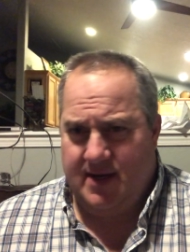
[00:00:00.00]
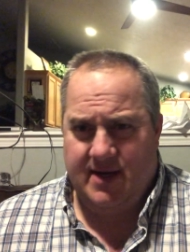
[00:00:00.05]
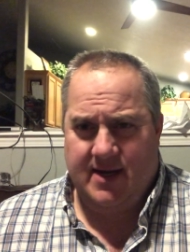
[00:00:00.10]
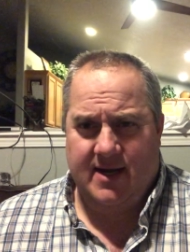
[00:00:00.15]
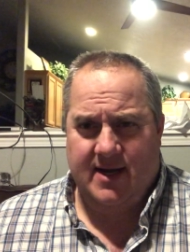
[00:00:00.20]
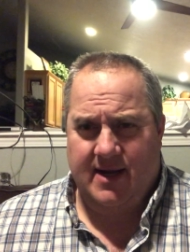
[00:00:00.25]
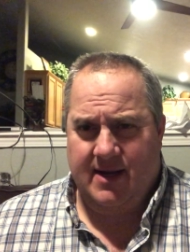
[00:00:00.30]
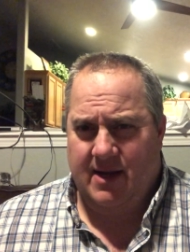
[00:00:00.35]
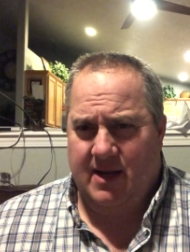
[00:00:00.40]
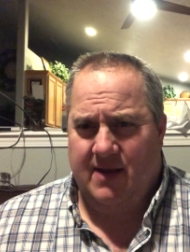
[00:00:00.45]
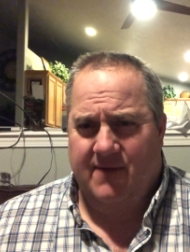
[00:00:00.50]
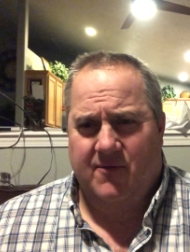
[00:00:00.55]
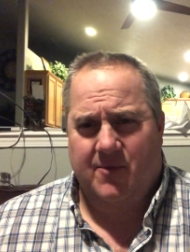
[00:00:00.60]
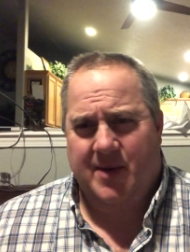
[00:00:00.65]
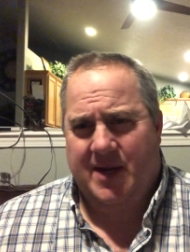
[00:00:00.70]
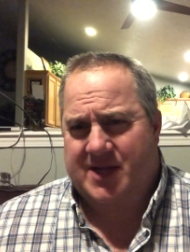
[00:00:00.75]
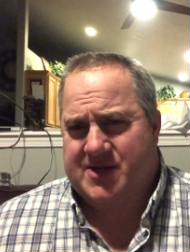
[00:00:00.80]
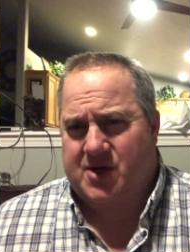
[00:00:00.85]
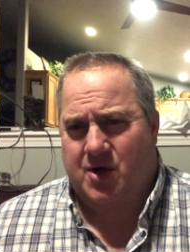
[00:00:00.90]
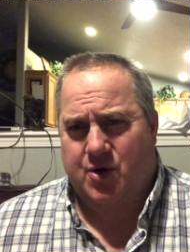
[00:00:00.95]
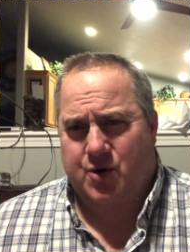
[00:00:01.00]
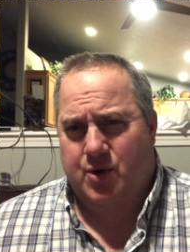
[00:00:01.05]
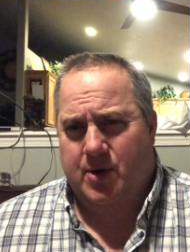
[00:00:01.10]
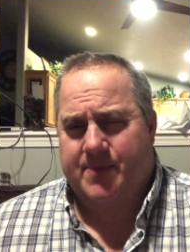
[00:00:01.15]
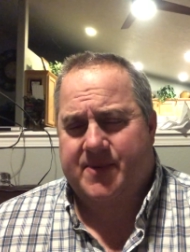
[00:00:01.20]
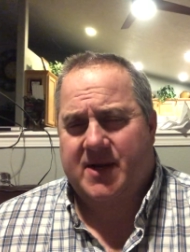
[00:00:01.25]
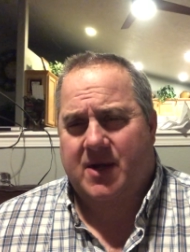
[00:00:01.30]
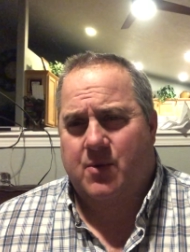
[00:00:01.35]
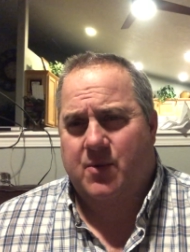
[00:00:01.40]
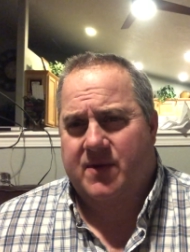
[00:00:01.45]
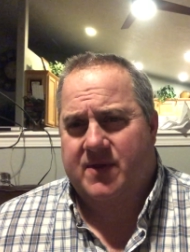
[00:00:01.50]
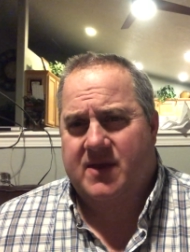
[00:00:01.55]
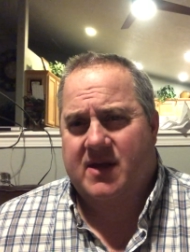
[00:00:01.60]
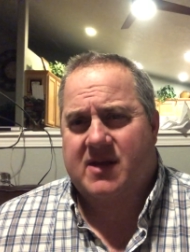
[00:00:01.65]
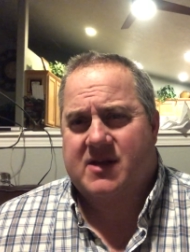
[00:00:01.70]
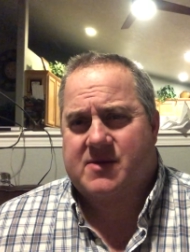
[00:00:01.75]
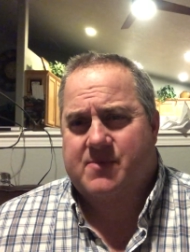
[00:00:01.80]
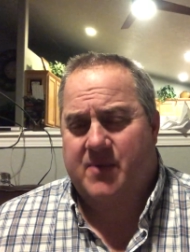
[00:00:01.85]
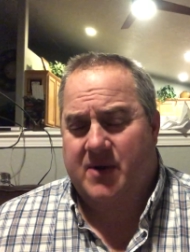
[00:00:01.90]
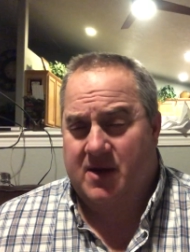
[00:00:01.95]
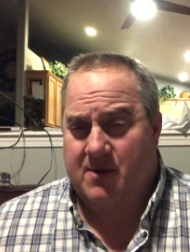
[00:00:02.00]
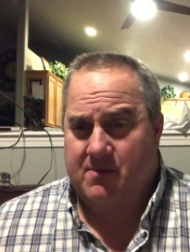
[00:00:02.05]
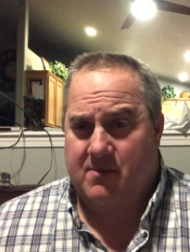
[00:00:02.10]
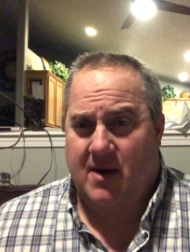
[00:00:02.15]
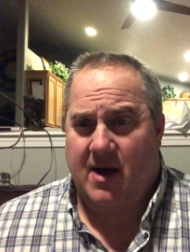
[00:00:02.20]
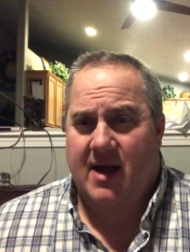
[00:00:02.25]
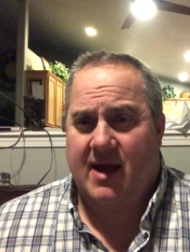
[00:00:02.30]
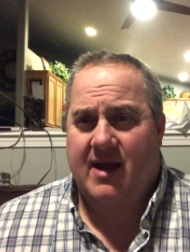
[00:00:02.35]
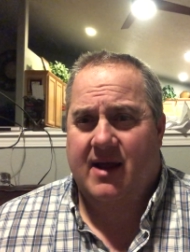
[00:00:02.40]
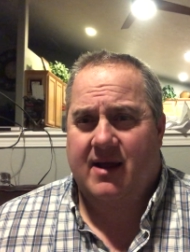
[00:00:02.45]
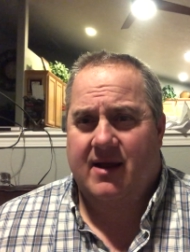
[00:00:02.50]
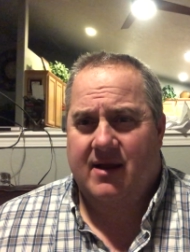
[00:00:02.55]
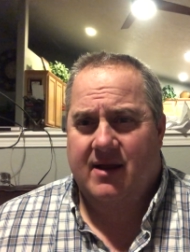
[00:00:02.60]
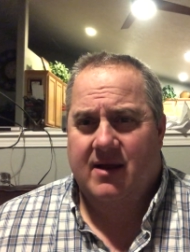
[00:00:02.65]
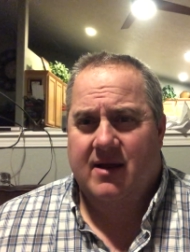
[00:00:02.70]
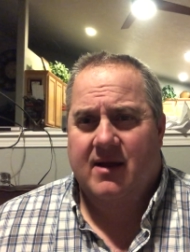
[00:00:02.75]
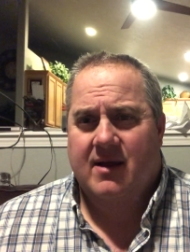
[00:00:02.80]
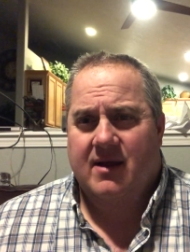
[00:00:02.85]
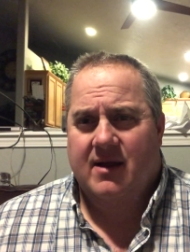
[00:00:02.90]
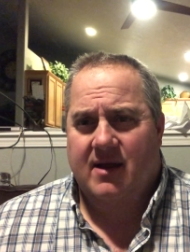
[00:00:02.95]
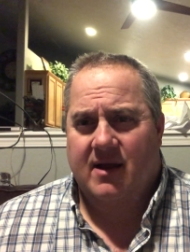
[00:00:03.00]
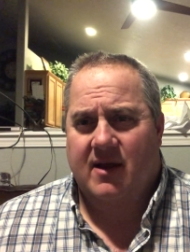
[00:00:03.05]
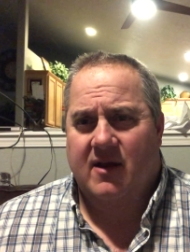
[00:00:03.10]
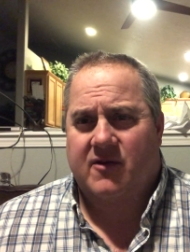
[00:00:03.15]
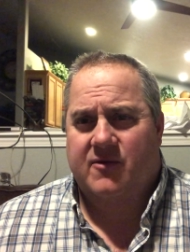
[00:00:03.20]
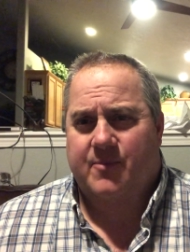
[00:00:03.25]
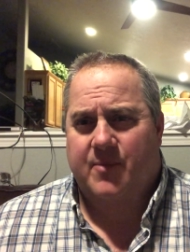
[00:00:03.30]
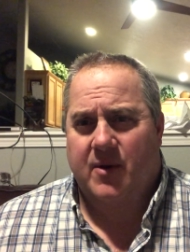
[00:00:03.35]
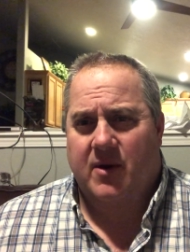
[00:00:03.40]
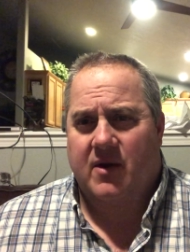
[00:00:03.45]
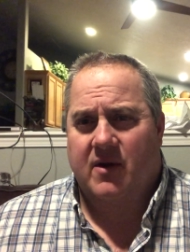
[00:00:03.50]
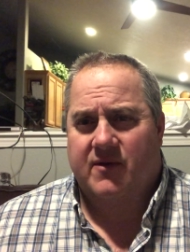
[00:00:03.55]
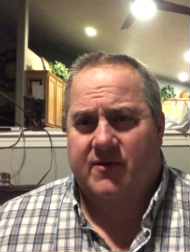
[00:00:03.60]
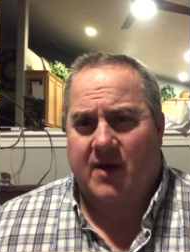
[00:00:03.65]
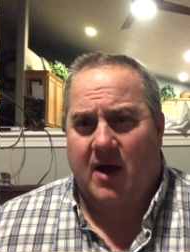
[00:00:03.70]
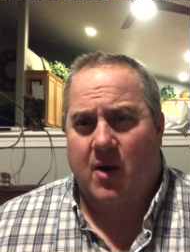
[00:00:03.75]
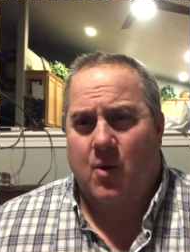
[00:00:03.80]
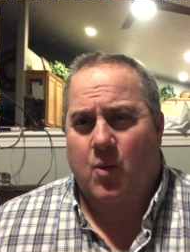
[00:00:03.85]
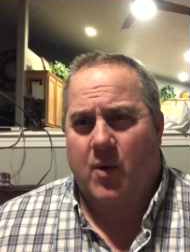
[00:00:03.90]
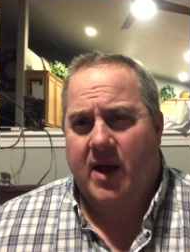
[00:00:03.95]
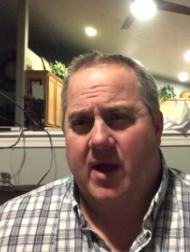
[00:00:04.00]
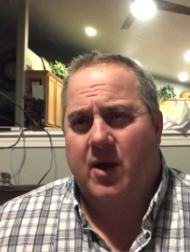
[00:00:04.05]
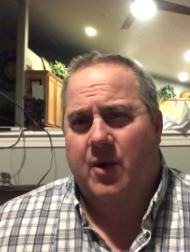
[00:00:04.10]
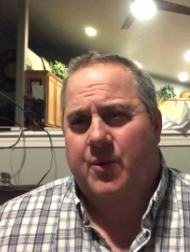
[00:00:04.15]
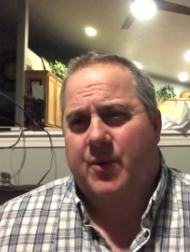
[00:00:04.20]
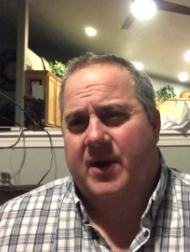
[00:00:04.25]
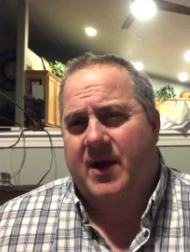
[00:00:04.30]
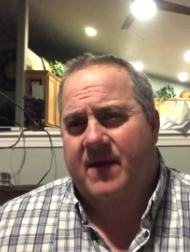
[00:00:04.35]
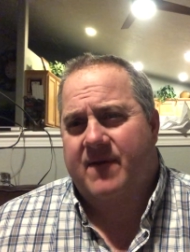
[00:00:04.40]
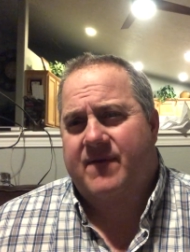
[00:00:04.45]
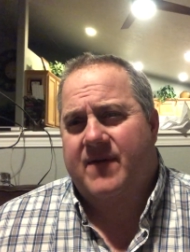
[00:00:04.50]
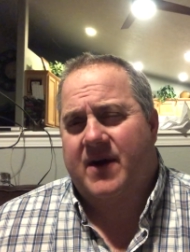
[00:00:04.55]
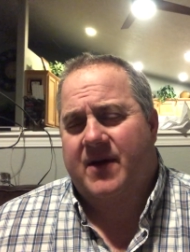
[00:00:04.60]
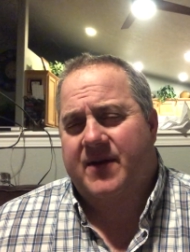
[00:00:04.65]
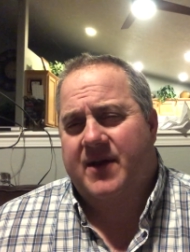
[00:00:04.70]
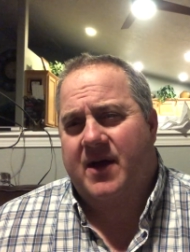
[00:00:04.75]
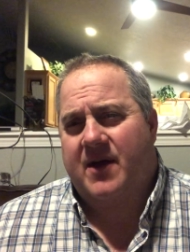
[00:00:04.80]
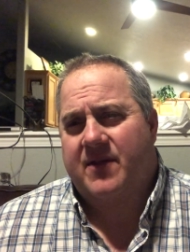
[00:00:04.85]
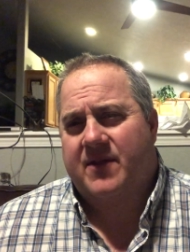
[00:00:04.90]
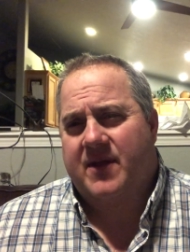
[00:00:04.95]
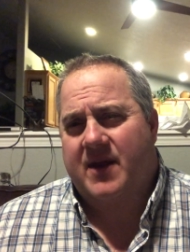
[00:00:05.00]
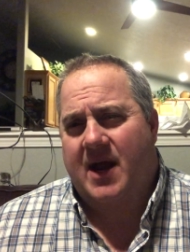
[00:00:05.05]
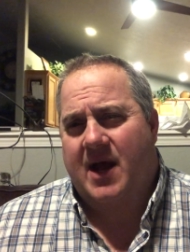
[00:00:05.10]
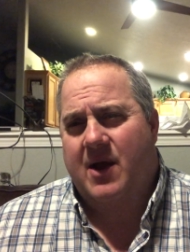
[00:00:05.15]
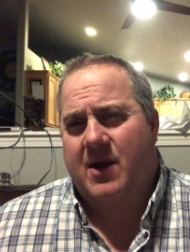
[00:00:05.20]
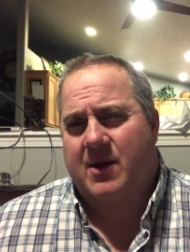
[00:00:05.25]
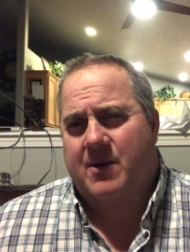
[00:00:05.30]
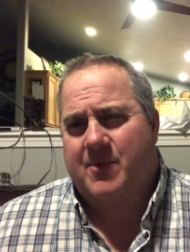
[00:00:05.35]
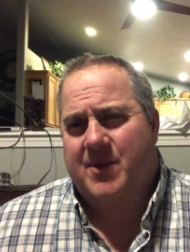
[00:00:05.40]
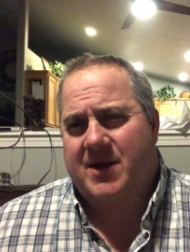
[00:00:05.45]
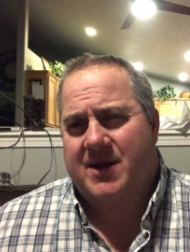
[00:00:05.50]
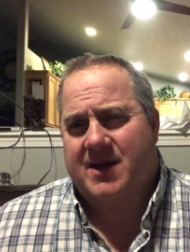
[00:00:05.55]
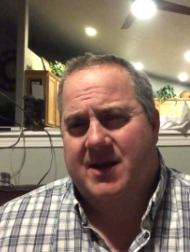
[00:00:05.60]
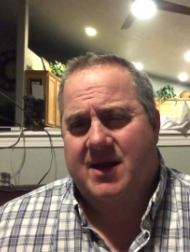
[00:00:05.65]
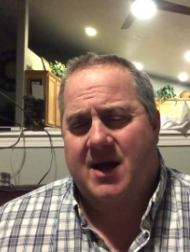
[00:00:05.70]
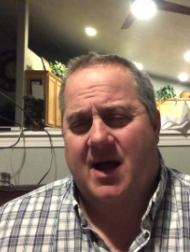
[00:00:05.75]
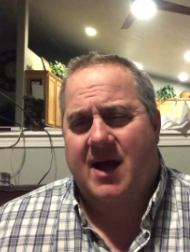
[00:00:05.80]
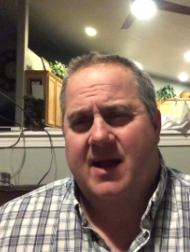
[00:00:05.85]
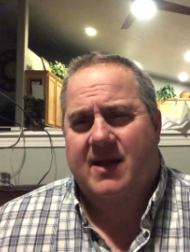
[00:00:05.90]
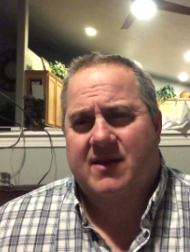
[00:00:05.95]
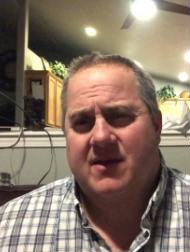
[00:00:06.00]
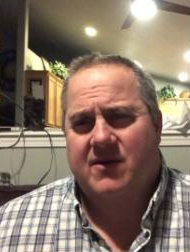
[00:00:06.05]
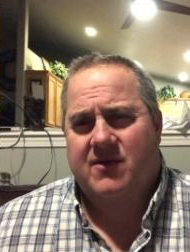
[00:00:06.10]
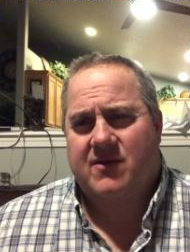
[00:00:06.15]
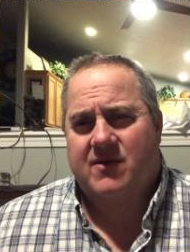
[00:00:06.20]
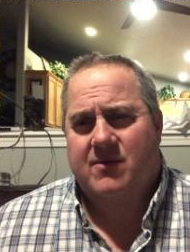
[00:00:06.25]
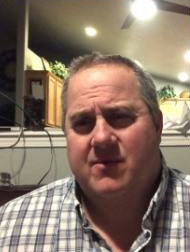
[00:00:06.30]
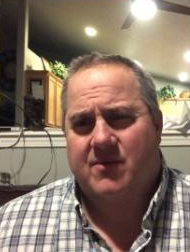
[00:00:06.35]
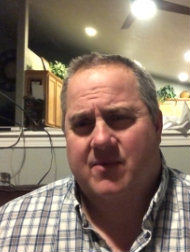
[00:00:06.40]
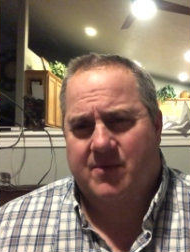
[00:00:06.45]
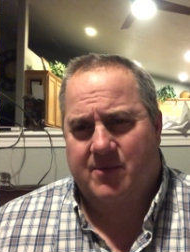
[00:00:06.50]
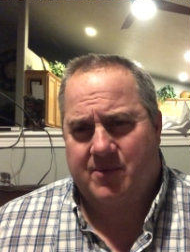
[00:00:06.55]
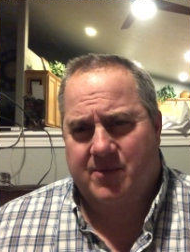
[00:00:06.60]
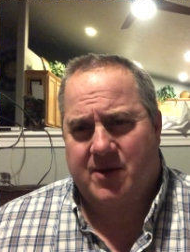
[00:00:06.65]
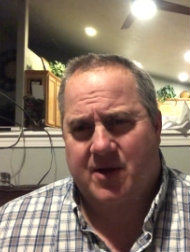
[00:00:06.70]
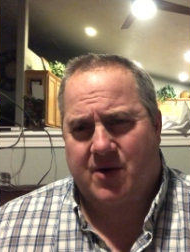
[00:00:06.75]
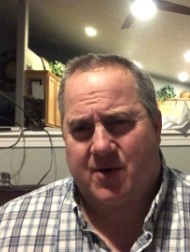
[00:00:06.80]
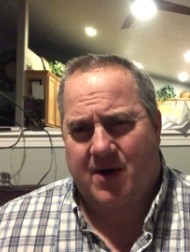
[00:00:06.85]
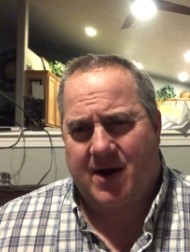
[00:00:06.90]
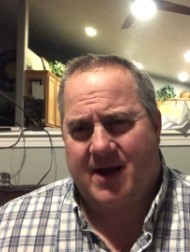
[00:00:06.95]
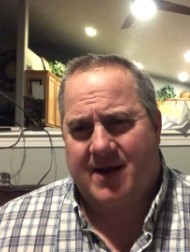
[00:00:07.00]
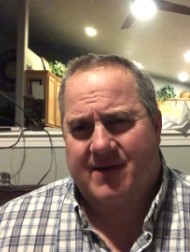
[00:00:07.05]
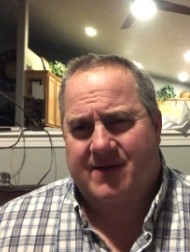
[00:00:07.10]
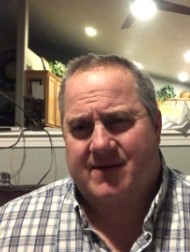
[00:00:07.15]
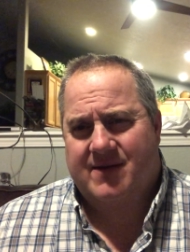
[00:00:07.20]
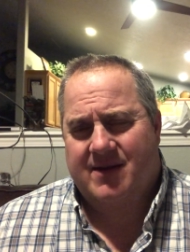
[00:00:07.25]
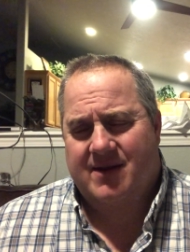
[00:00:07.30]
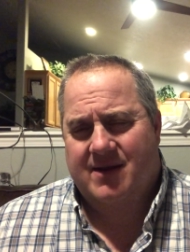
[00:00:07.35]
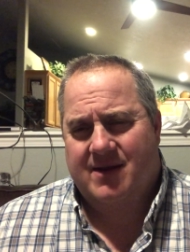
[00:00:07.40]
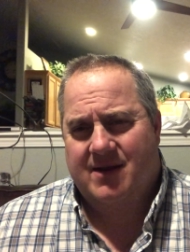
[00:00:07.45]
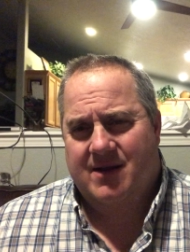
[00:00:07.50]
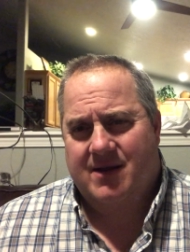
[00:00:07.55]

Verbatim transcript: and everybody gets all cryptic with this, but in my experience, I wailed when I found out that I had been denying the, the Christ